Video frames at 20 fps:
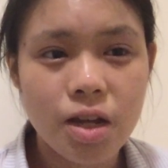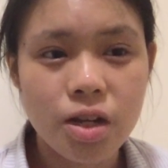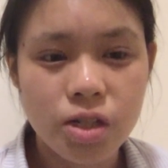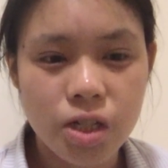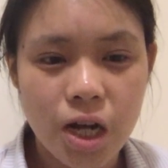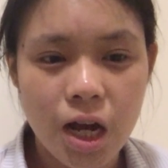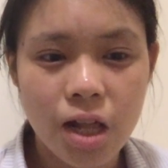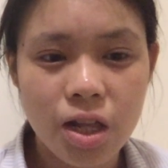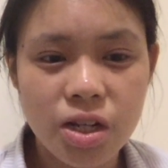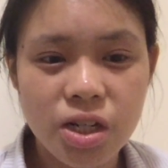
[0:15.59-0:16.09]

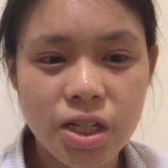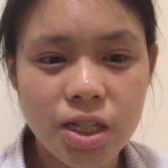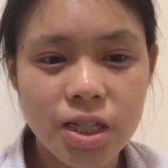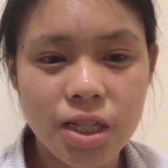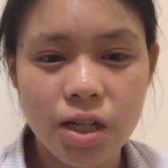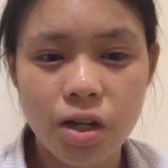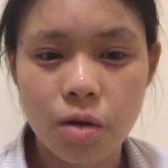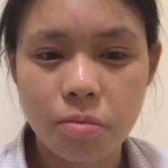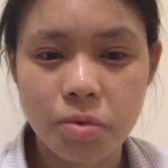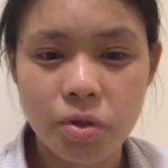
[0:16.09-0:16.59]
Challenges
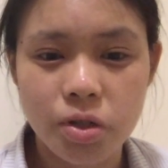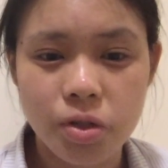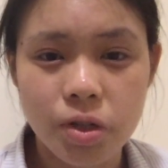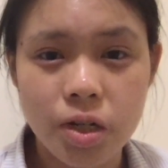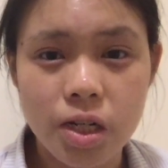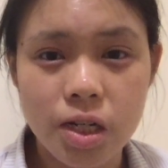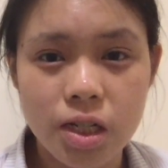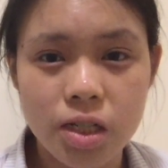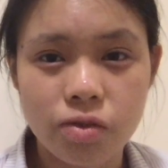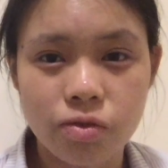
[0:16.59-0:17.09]
and
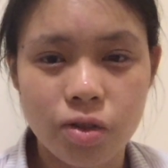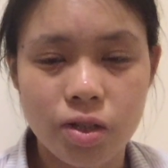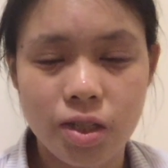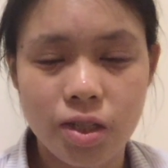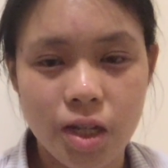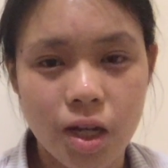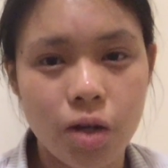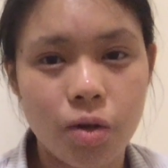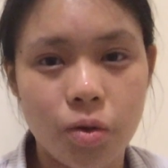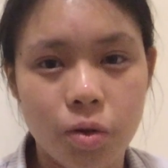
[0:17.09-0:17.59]
Opportunities for
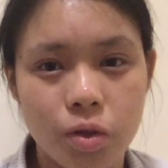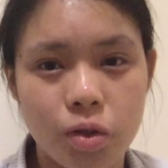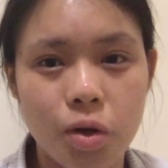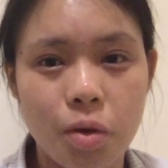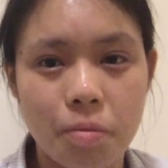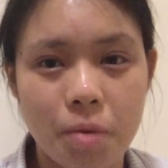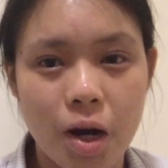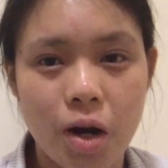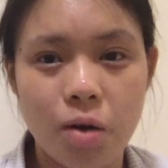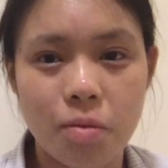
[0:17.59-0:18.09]
Stakeholder
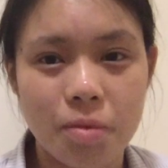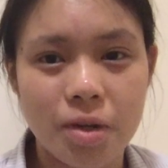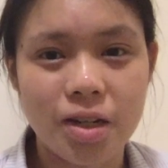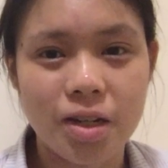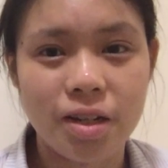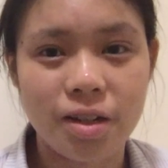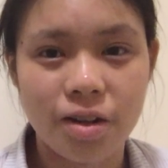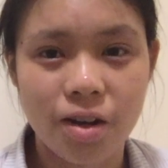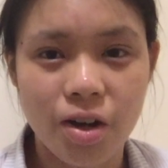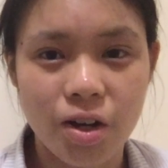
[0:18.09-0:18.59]
Empowerment
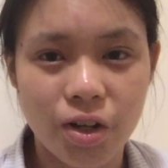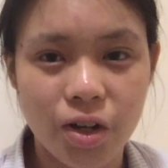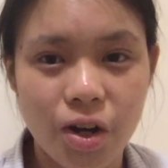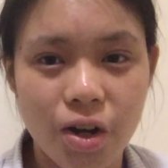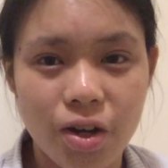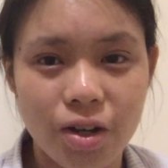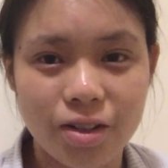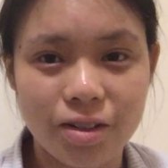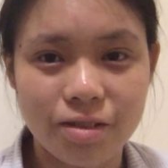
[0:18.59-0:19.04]
in Hong Kong.